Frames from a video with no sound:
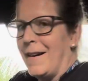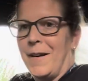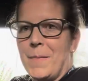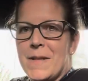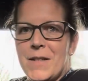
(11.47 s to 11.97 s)

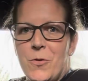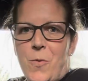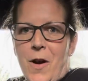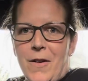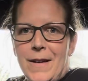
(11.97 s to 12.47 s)
I'm still
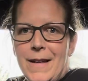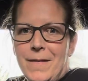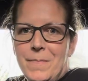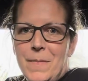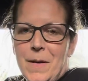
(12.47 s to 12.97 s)

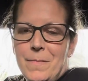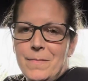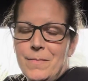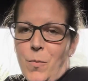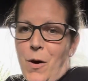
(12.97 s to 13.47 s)
working, but
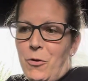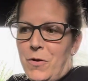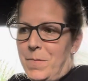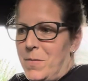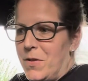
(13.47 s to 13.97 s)

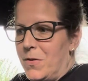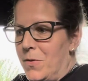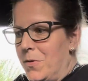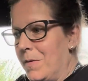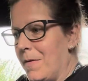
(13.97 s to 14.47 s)
welcome
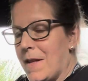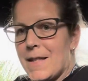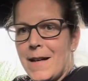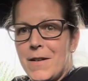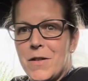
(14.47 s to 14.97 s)
to the
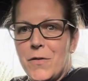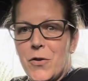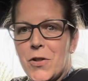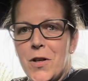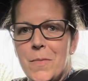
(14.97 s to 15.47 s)
2nd of
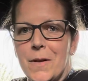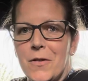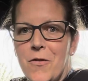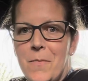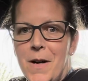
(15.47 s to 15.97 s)
October
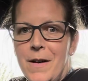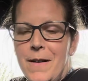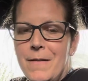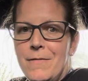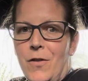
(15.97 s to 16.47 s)
of
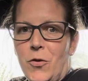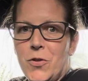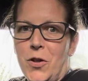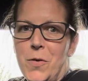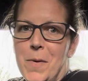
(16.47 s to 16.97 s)
my
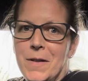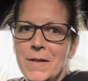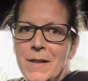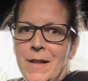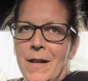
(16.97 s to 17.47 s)
Vlogtober.
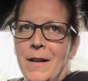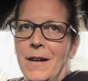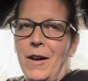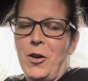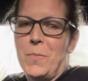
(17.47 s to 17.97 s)

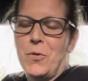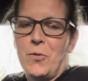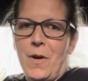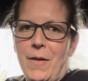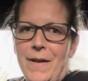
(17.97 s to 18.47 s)
I hope you're
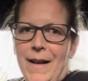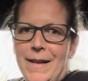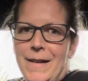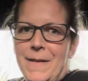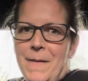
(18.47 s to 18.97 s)
all
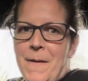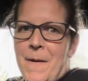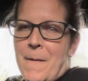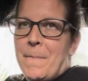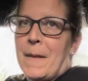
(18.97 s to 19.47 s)
okay.
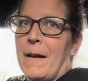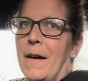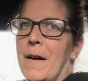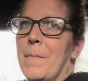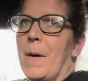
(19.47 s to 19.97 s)

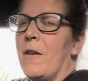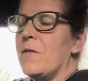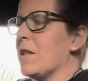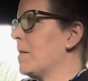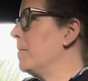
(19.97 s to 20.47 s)
I've
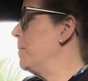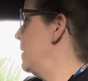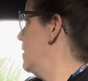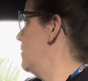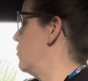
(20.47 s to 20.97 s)
just
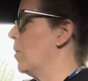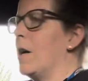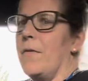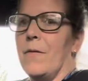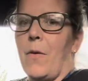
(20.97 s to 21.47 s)
been
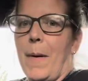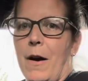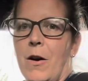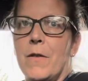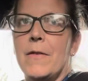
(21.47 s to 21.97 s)
driving for about
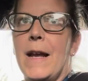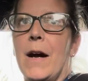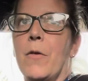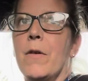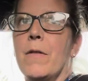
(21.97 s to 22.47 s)
half an
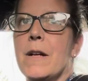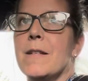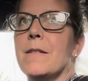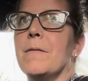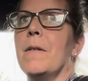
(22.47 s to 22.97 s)
hour.
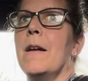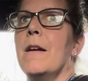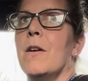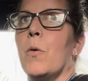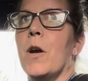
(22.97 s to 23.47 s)
It's
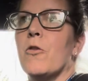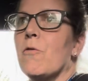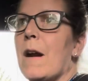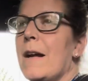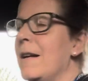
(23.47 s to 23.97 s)
quite
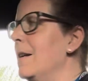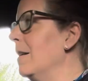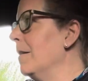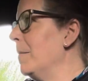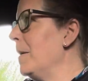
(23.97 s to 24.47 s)
grey, a
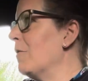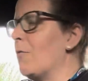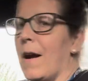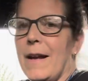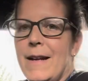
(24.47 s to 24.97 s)
bit of
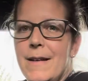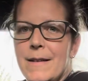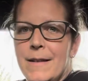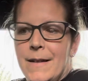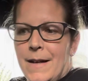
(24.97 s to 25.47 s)
rain,
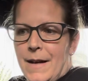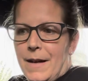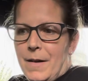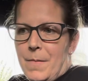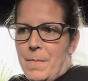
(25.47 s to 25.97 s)

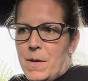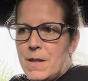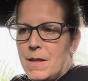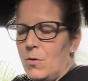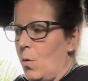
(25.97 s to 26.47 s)
but
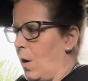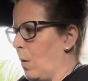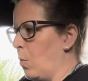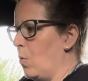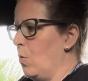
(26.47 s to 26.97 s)
still quite
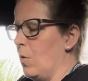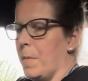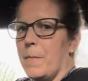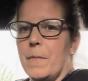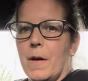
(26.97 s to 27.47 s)

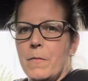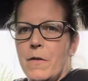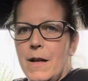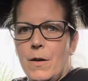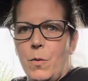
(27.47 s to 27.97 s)
warm. I'm
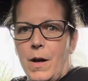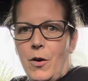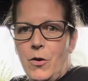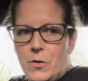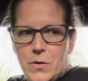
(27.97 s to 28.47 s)
feeling quite
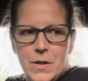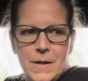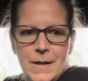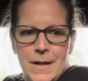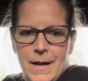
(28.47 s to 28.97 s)
hot.
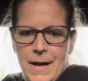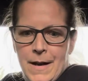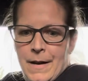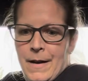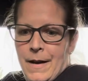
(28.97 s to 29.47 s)

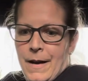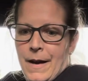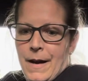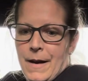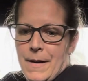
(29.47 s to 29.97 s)

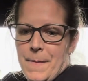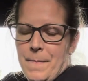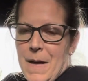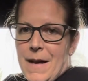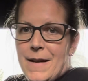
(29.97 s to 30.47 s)

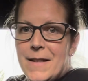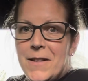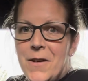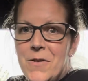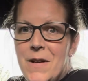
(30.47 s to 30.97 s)

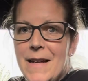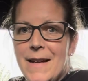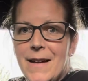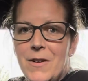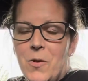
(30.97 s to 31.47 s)
So,
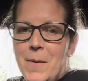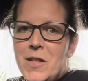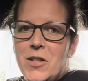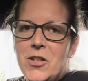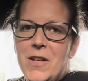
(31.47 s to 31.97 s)
not much
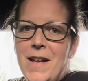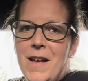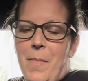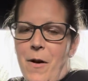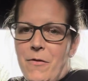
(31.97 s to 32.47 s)
to share
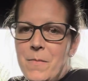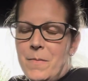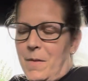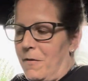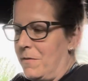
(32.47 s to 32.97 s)
apart from
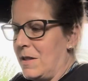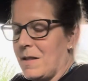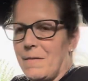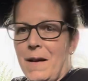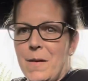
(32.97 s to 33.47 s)
I've
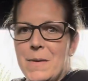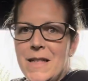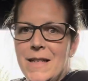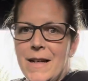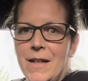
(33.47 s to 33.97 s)
just had a busy
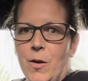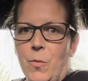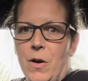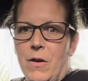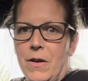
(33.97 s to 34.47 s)
day at
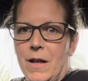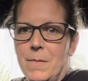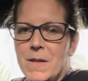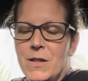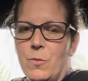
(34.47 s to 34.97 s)
work and I'm
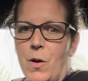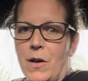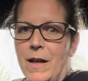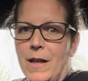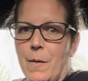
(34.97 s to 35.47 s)
still
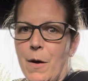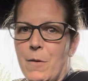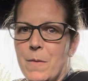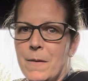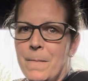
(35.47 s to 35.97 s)
working at the
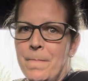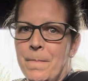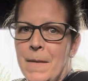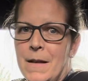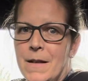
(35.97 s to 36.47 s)
moment.
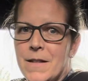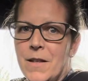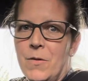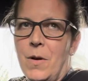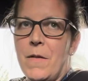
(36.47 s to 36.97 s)

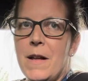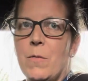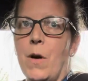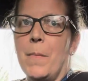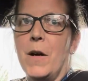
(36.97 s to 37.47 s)
So I think
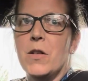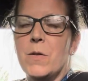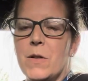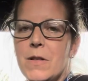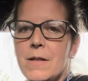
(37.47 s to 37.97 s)
what I might do
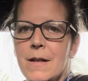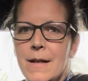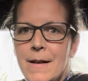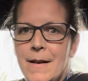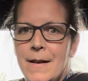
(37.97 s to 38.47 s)
is
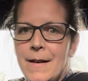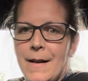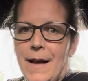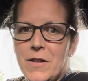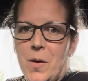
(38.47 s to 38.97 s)

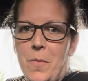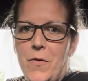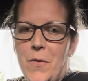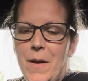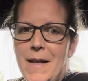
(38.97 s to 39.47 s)
catch up with
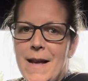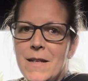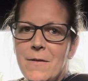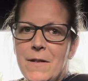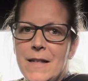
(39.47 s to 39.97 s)
you at the end
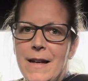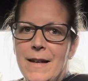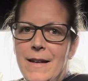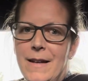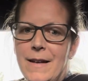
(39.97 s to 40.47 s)
of the
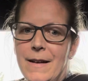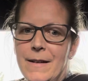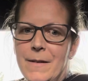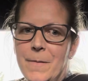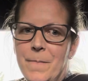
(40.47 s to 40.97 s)
day,
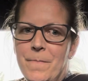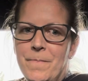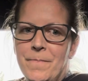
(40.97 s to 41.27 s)
and